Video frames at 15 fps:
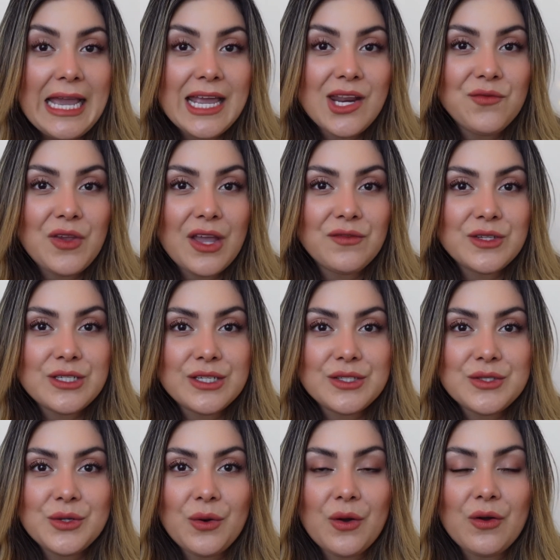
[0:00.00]
And if you haven't
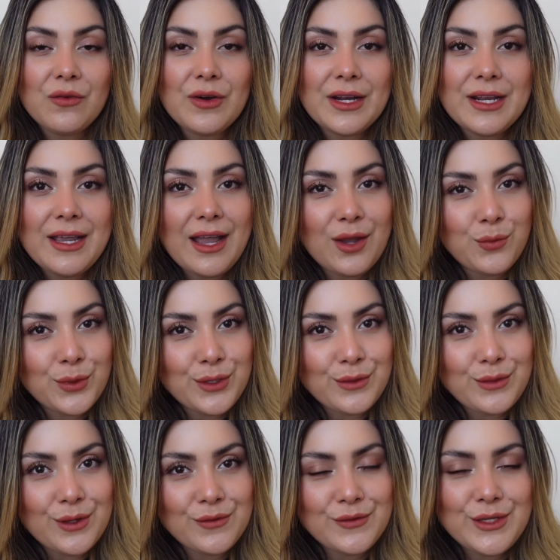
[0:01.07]
done so already, I
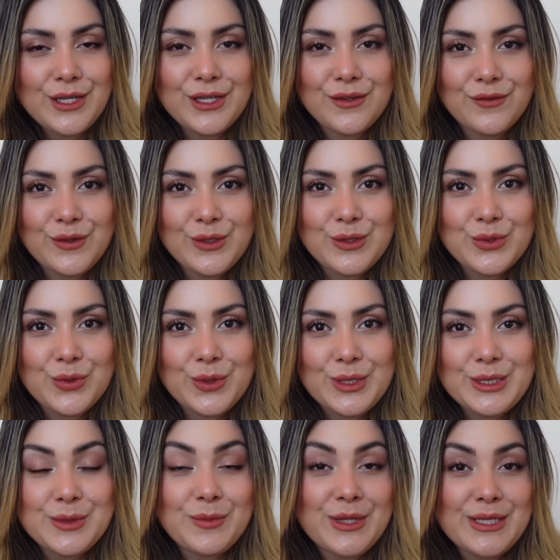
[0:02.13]
would love it if you
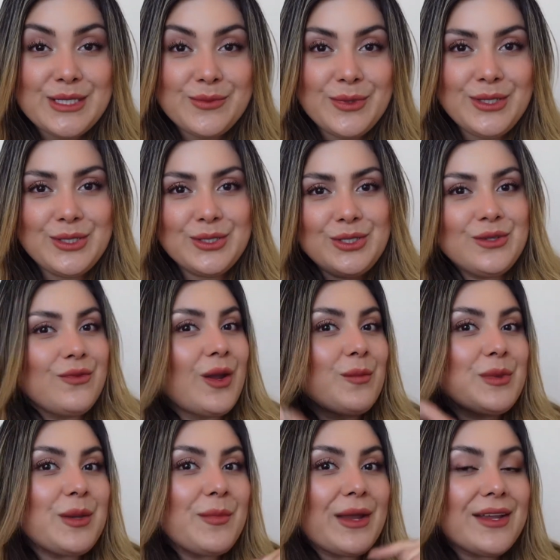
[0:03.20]
joined my small YouTube
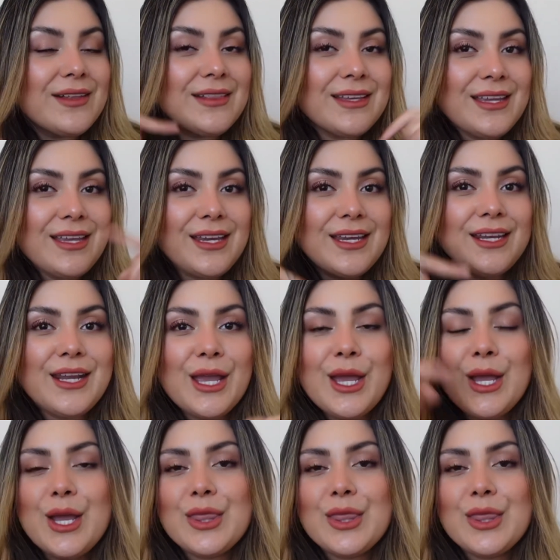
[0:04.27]
family by clicking